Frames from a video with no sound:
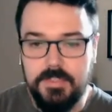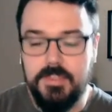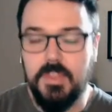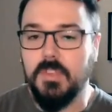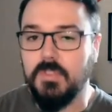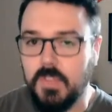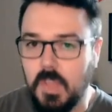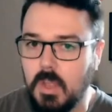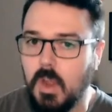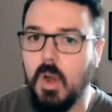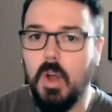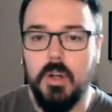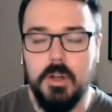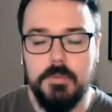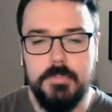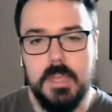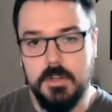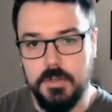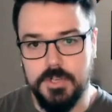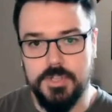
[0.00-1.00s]
I think they
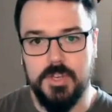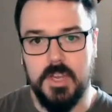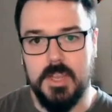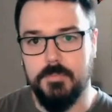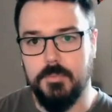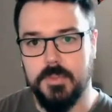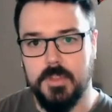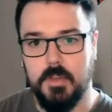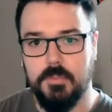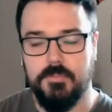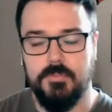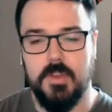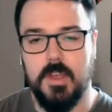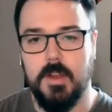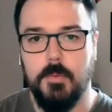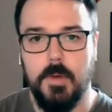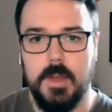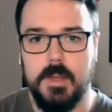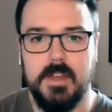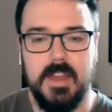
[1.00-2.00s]
are in better shape without
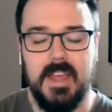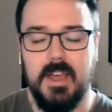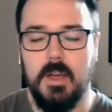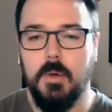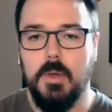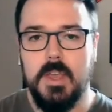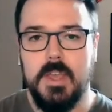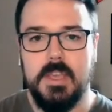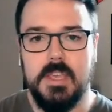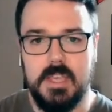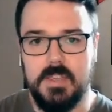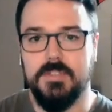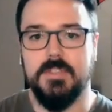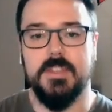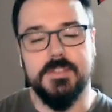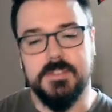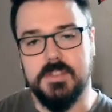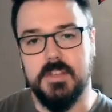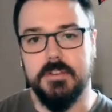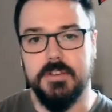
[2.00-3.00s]
Fred right now
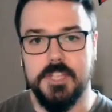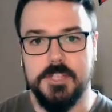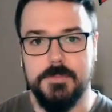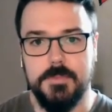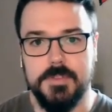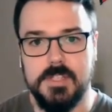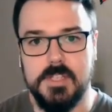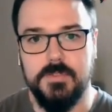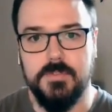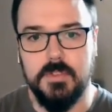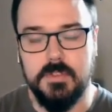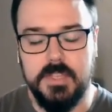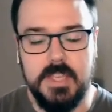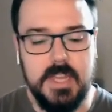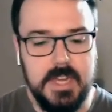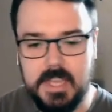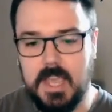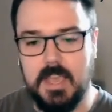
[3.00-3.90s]
in this series specifically.